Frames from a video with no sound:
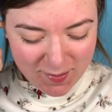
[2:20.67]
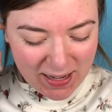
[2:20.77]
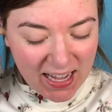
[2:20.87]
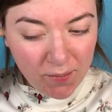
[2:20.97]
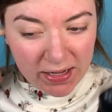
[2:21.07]
I
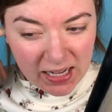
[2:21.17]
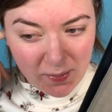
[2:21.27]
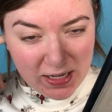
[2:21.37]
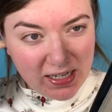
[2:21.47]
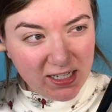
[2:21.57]
have my
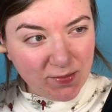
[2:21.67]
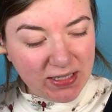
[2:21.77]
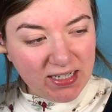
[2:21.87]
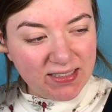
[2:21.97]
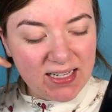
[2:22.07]
iPad here
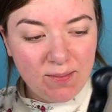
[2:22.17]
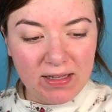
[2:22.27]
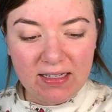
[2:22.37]
because I'm